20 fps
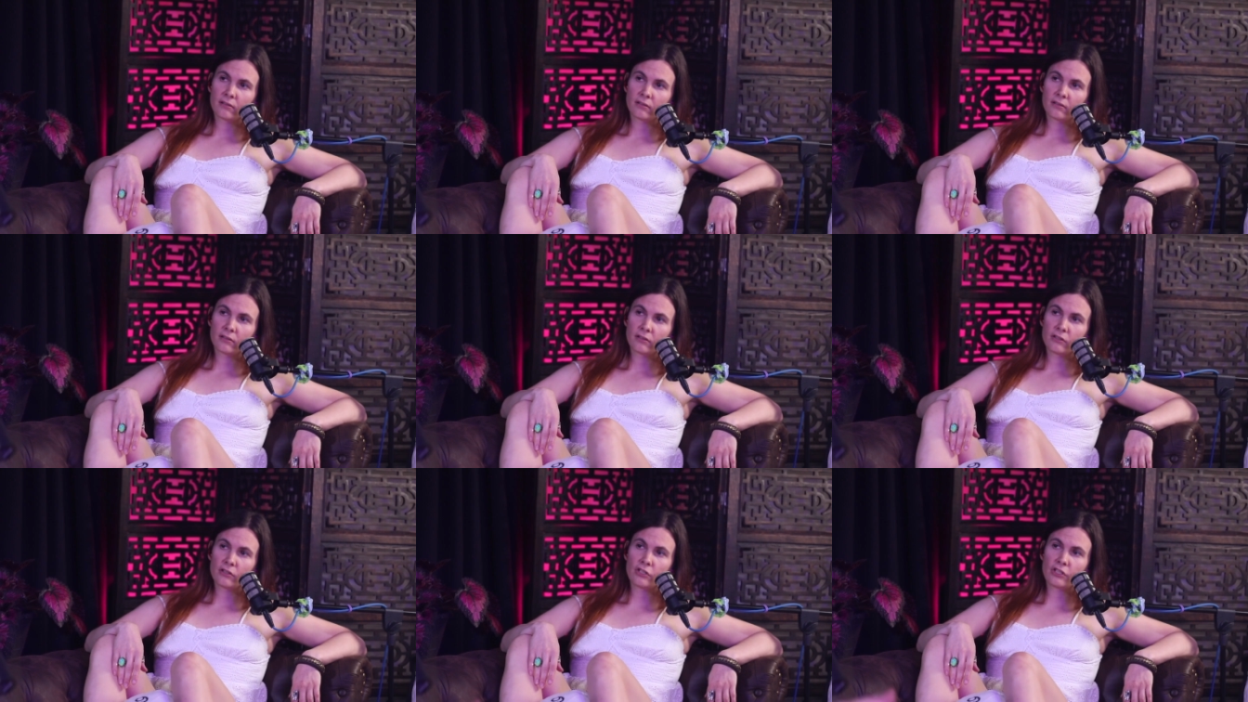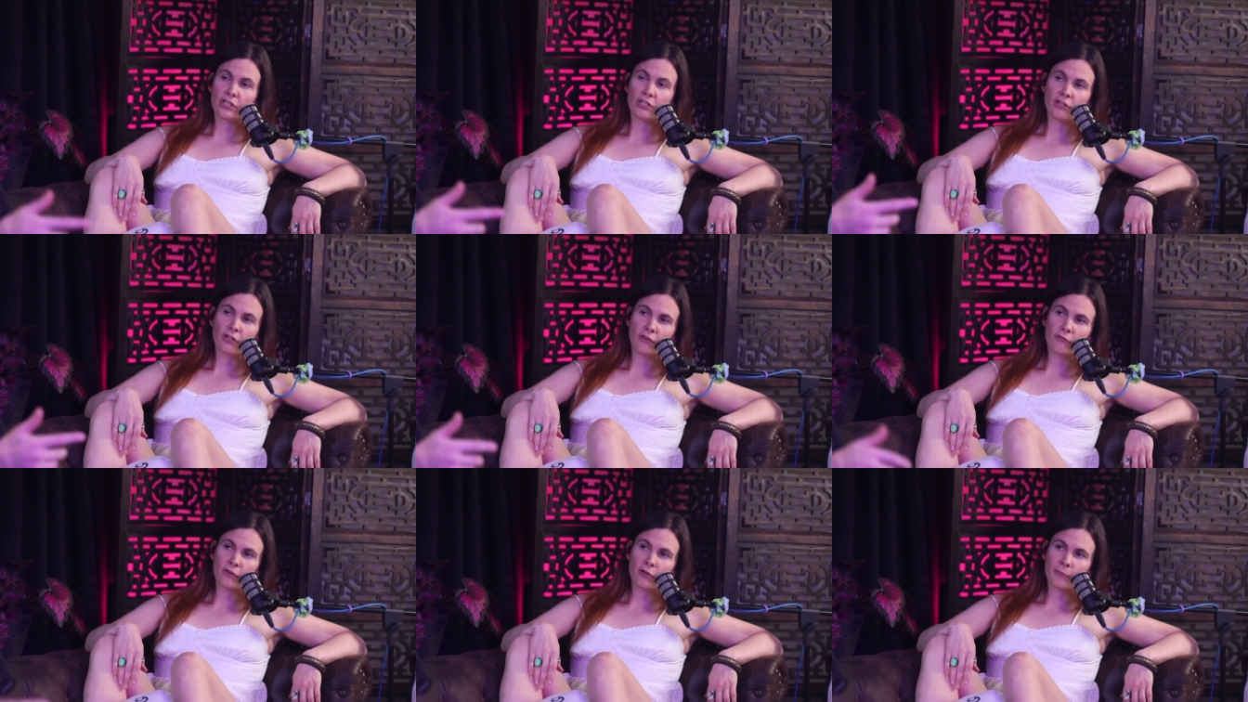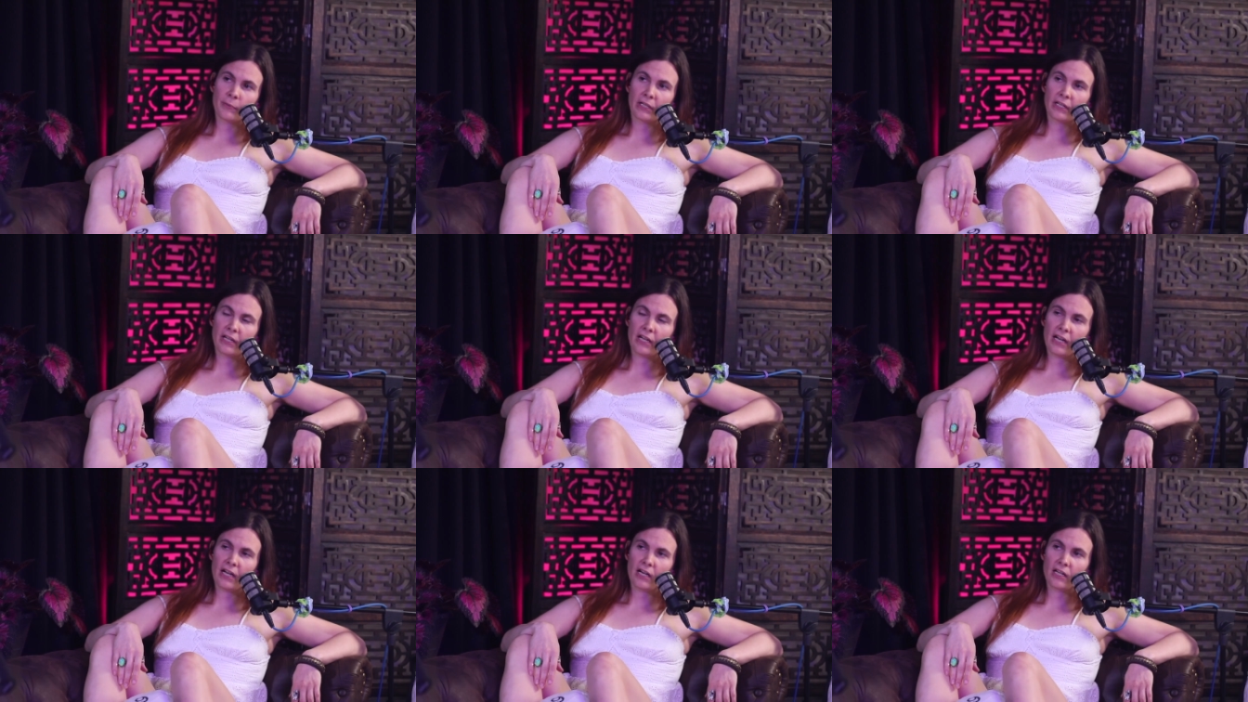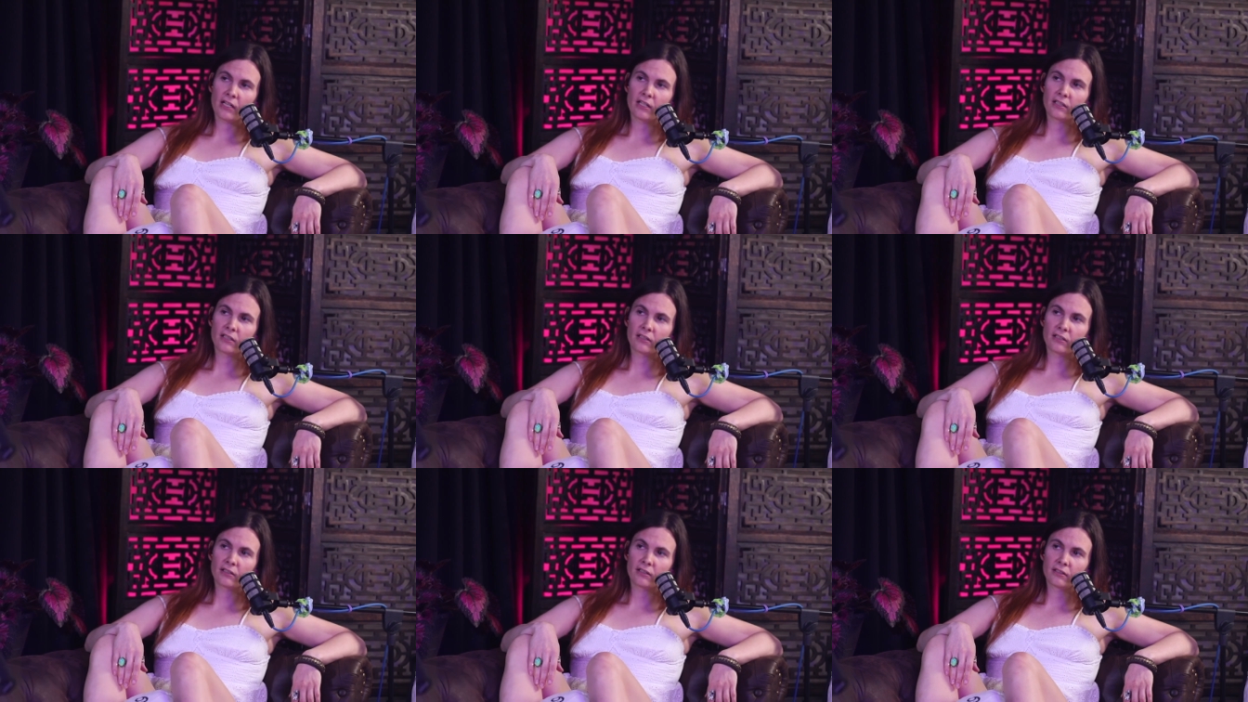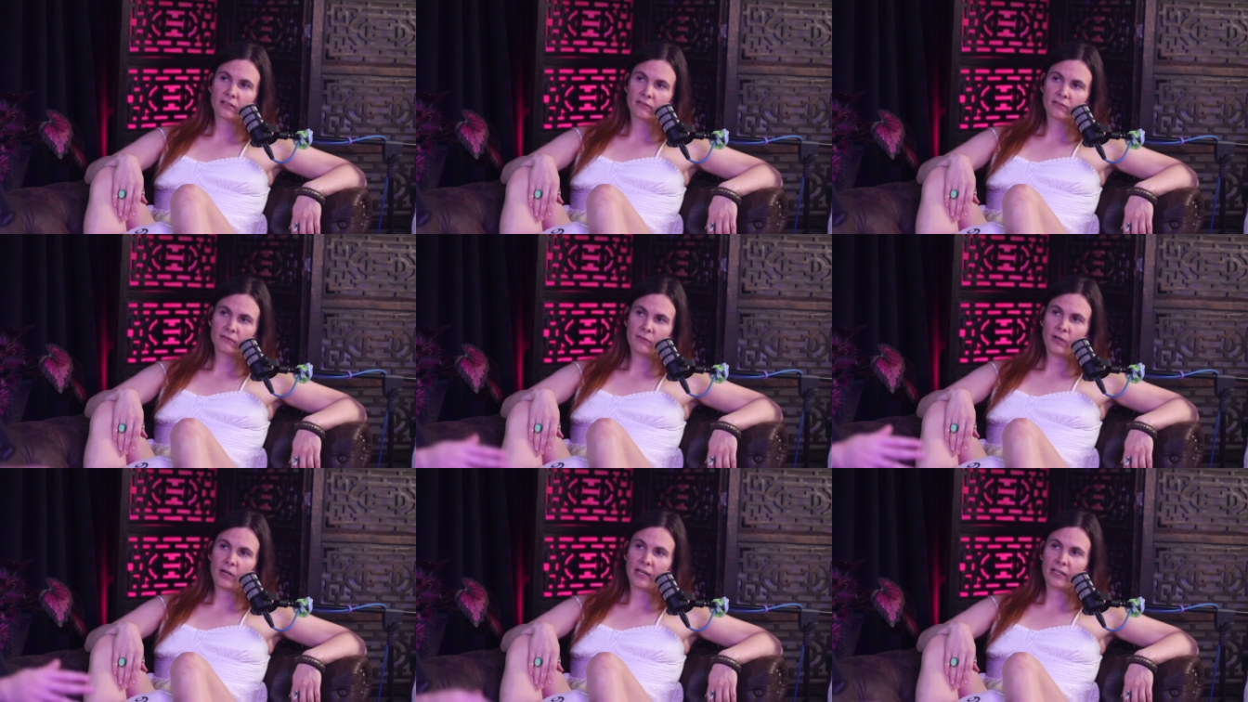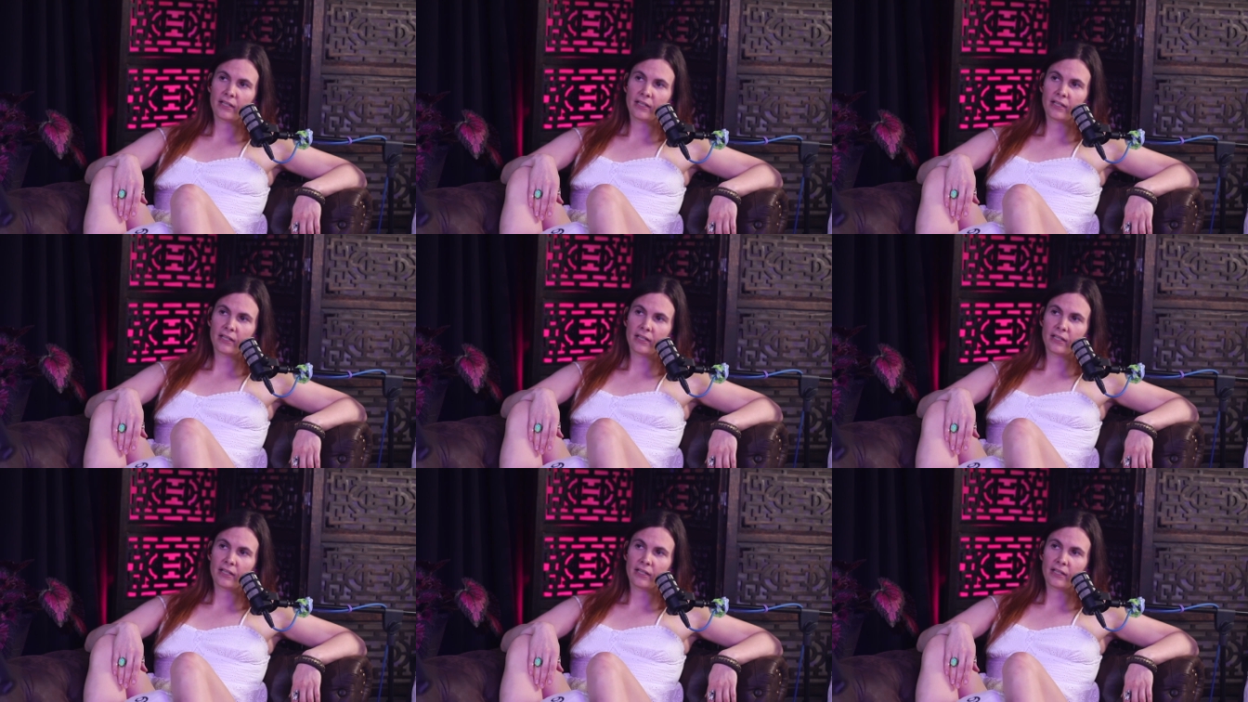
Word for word: gender gender affirming, care. care. That's right. Sorry. Right.